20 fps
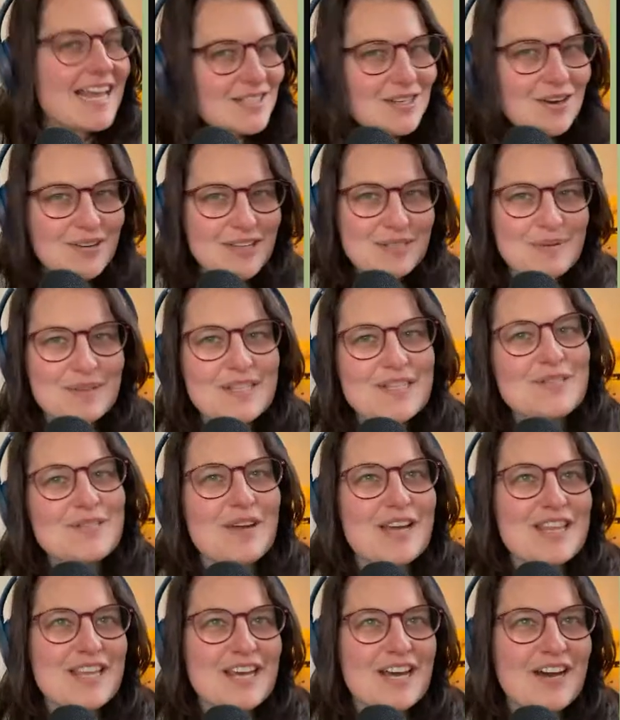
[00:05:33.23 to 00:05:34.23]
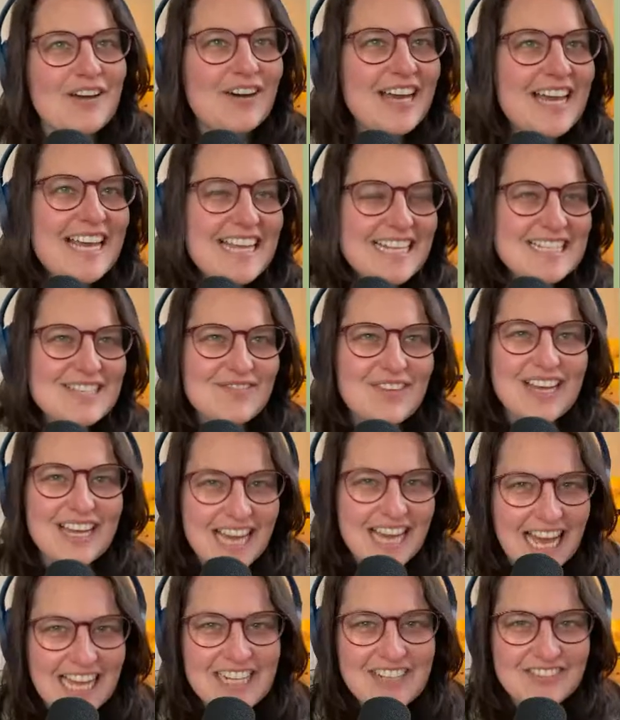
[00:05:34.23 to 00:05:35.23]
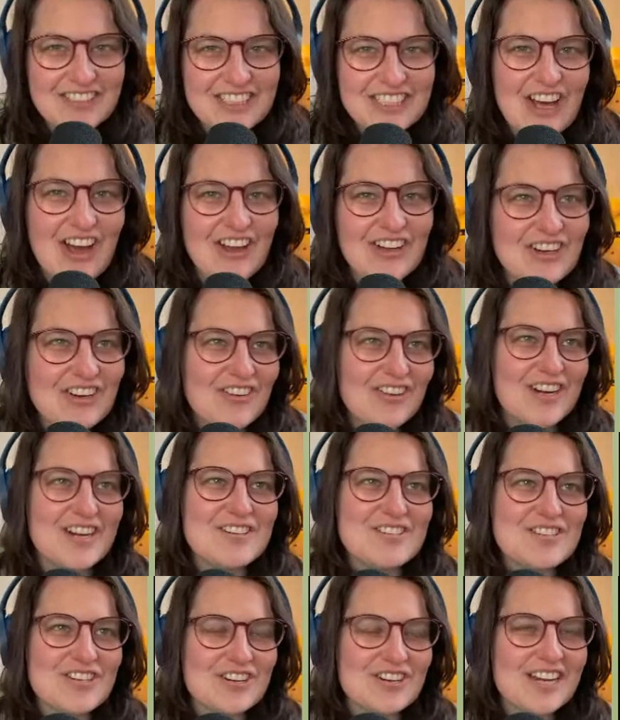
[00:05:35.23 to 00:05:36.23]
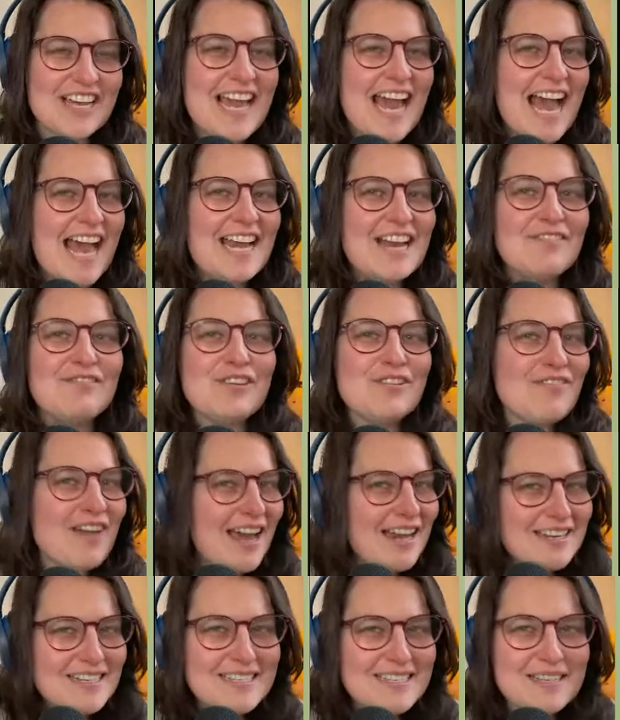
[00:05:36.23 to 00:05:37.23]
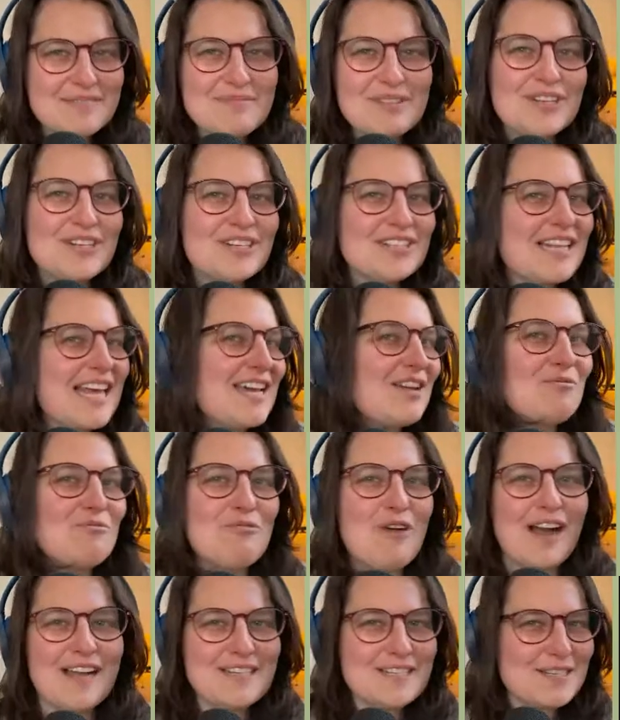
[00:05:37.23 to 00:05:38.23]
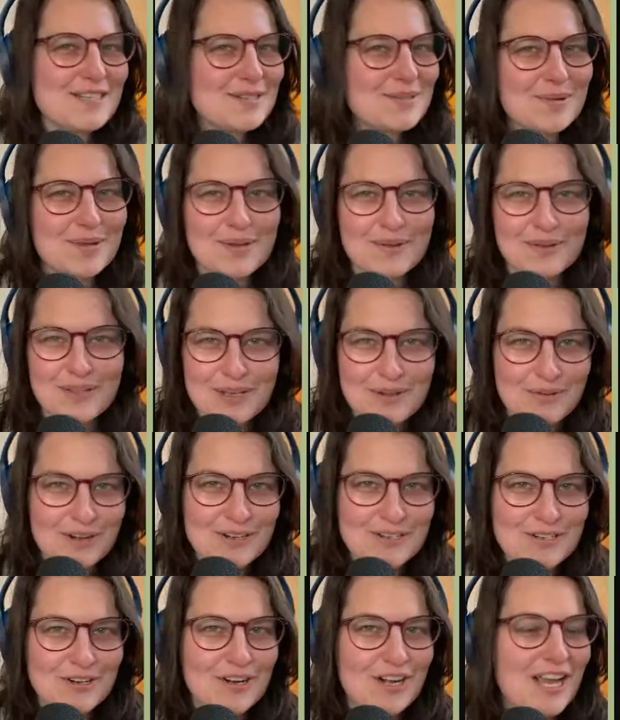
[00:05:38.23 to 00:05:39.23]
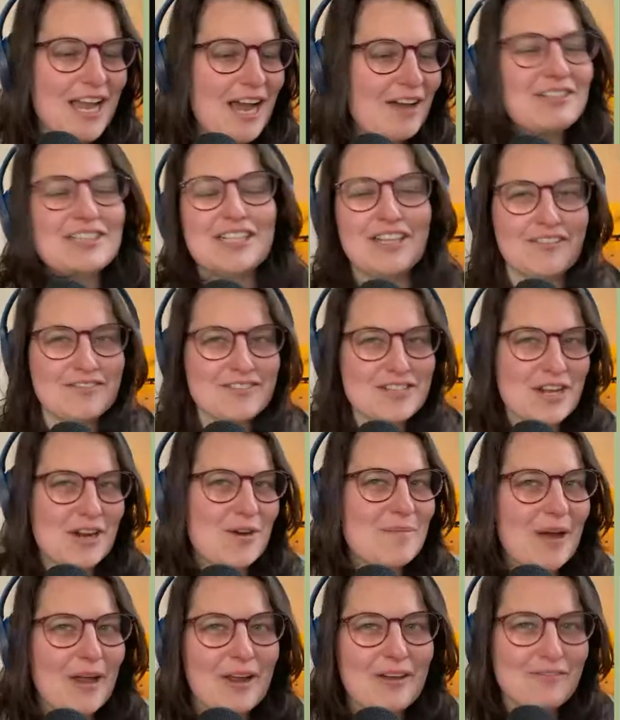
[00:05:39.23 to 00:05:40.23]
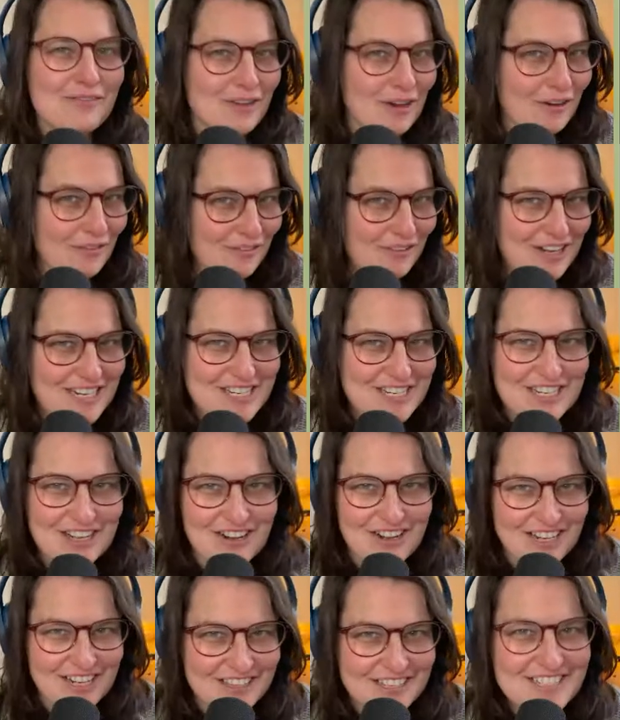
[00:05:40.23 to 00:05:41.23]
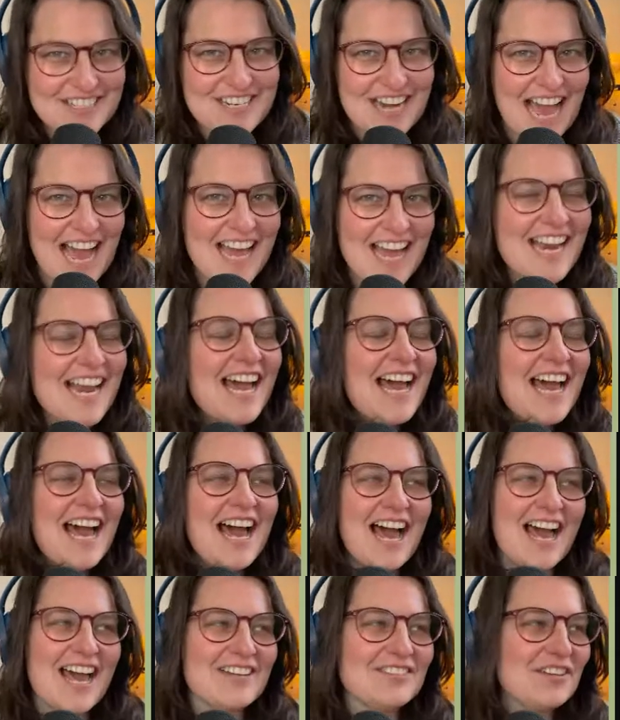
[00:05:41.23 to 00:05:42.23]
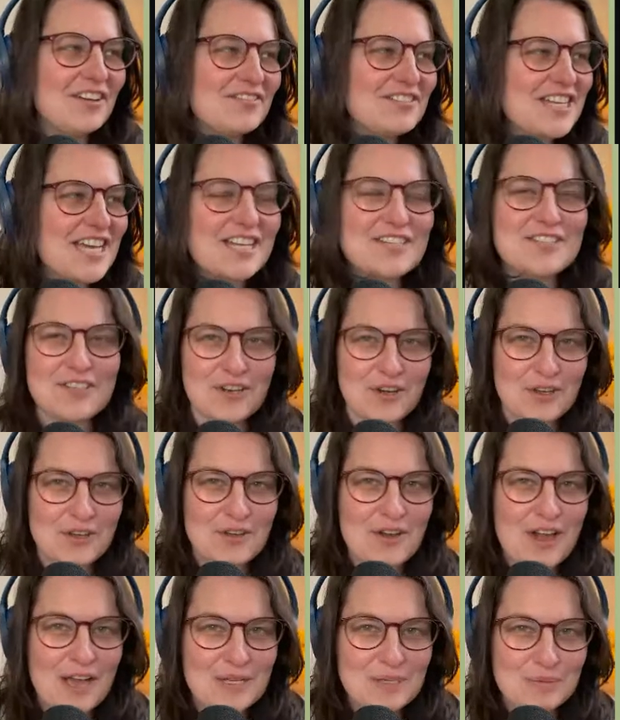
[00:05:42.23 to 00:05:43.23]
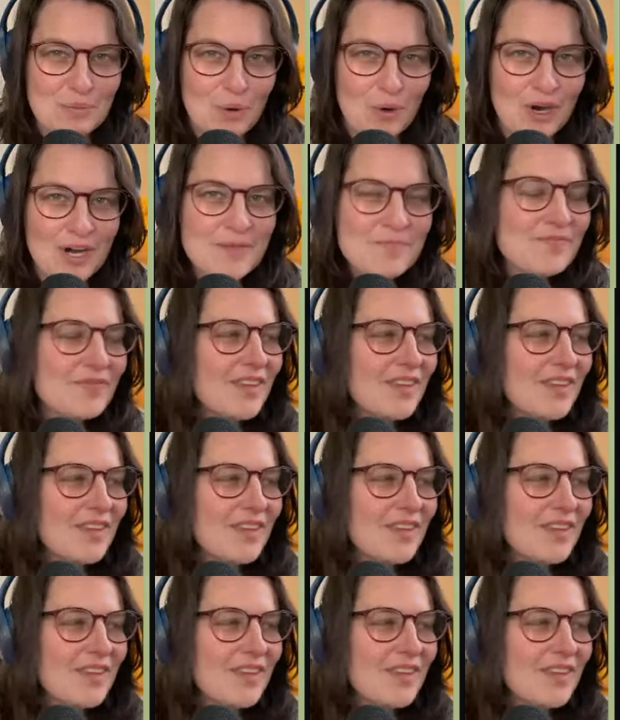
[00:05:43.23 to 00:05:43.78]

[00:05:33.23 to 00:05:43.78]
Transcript: always been this way though. It's been kind of a long career journey. And if you've had a similar, like, windy, squiggly career journey, I would love to hear about it. Feel free to share it in the chat. I'd love to get to know you guys more.